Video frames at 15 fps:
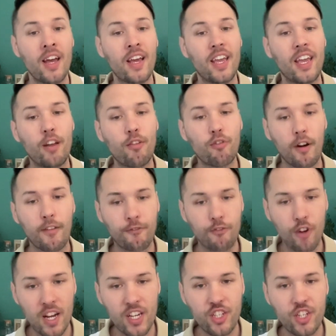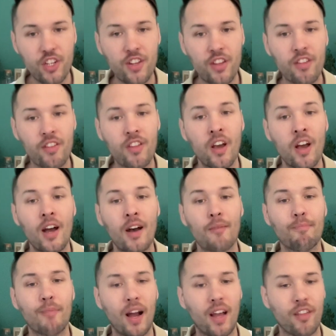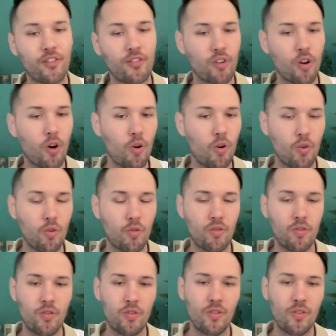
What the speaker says: He refreshes my soul.